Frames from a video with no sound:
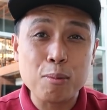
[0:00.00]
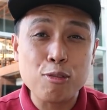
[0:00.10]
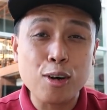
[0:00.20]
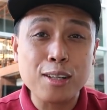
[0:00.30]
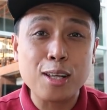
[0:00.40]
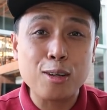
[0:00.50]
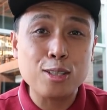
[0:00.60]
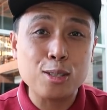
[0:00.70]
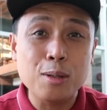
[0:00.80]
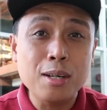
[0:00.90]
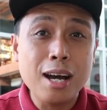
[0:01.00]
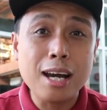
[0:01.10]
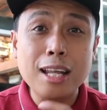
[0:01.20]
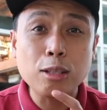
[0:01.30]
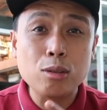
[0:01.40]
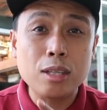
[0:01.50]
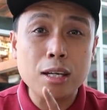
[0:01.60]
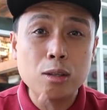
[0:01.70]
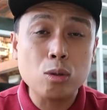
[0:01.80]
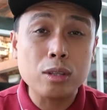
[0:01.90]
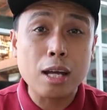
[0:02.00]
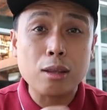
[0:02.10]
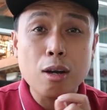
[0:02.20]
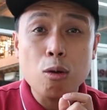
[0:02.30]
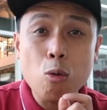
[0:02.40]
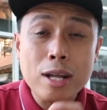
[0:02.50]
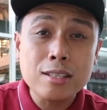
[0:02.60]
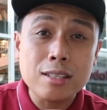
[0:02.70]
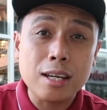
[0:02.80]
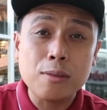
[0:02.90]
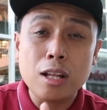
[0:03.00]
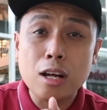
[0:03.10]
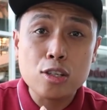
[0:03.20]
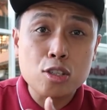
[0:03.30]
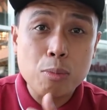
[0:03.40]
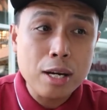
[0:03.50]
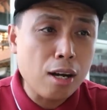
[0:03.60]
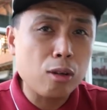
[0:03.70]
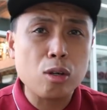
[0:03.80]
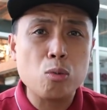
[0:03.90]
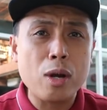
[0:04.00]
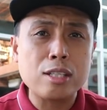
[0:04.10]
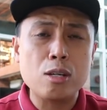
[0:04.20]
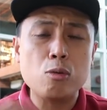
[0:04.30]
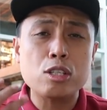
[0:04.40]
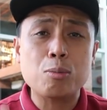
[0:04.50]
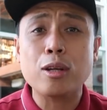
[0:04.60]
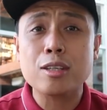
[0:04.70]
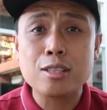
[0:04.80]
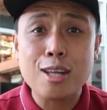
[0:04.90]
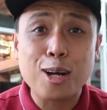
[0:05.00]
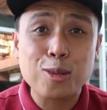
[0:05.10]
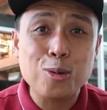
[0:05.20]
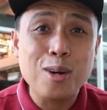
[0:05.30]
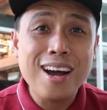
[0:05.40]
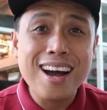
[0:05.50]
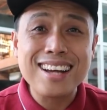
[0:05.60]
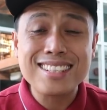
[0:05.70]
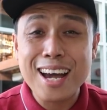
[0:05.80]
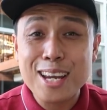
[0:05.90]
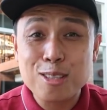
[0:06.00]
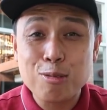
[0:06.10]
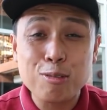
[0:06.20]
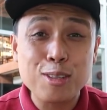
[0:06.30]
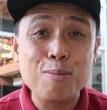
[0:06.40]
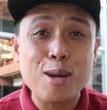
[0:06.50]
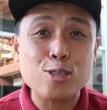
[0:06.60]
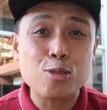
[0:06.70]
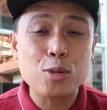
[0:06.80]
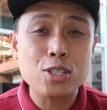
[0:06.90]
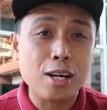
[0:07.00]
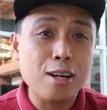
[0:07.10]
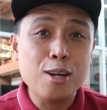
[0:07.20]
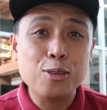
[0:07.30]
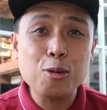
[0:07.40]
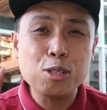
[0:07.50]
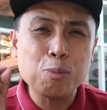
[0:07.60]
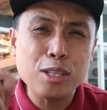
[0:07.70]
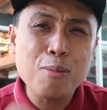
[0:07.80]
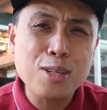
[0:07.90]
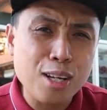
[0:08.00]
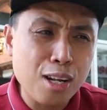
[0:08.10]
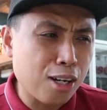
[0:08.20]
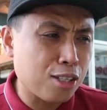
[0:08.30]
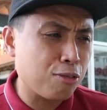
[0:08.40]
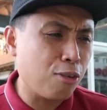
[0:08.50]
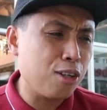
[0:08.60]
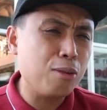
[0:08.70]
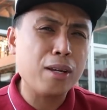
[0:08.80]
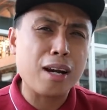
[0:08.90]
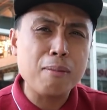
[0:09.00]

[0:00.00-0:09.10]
But before that, also, I'd like to take note that Wednesday, the large breakout on Wednesday, which brought the stock to as high as 15 pesos per share, there was pretty much a large volume there.